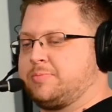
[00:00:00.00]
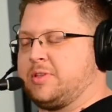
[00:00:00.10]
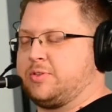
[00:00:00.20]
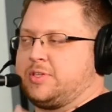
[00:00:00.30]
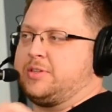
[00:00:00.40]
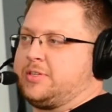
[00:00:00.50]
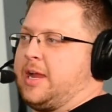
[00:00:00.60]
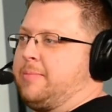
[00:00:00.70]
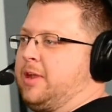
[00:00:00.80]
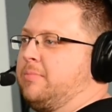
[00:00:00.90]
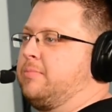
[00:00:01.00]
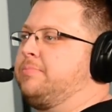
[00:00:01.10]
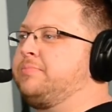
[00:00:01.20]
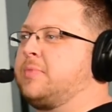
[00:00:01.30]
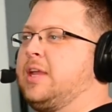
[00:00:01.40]
Smith was sitting there timing him.
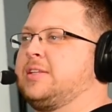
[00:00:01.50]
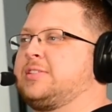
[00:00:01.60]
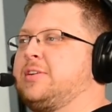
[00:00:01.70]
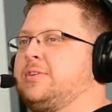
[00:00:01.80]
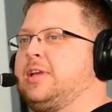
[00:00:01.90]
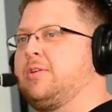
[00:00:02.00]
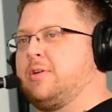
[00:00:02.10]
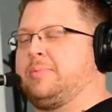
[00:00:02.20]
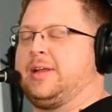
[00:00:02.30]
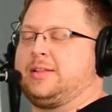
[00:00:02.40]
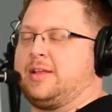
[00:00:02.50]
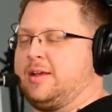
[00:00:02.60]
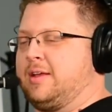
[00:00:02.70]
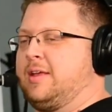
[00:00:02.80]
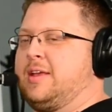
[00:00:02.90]
And so Igor, being
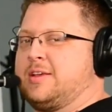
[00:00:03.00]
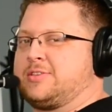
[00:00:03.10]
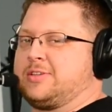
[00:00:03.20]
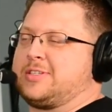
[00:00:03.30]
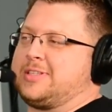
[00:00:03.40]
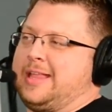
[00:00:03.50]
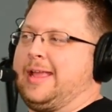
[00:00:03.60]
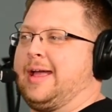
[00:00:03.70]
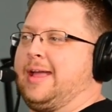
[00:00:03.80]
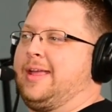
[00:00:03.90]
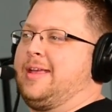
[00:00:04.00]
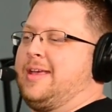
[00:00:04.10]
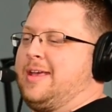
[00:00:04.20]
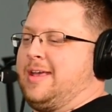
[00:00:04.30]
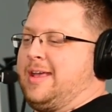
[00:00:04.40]
the Cirque du Soleil guy,
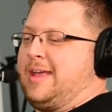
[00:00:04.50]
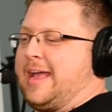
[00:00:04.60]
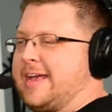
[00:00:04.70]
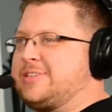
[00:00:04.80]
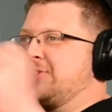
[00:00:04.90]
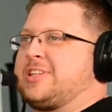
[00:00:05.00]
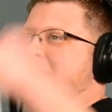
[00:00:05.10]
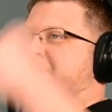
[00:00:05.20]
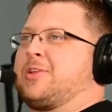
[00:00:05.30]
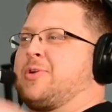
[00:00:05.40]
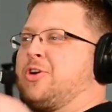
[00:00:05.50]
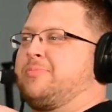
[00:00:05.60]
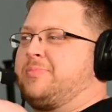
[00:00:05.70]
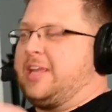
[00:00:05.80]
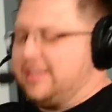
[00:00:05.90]
as he was climbing the rope,
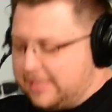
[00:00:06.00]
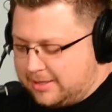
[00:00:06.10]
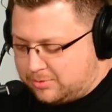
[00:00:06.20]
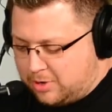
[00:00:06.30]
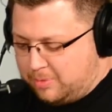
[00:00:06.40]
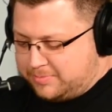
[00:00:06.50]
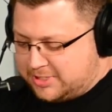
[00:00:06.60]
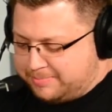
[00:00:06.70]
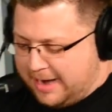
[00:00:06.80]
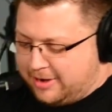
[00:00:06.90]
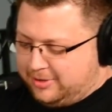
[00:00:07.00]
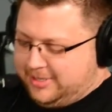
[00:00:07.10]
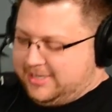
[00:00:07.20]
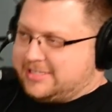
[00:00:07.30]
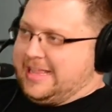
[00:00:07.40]
he let the rope
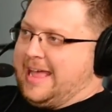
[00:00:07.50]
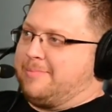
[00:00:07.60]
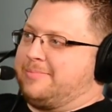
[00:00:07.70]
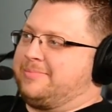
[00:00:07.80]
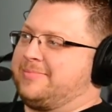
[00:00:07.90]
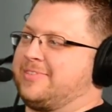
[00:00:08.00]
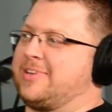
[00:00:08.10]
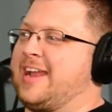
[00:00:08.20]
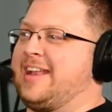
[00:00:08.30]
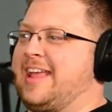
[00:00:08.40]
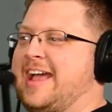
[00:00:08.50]
spiral in his lap, right?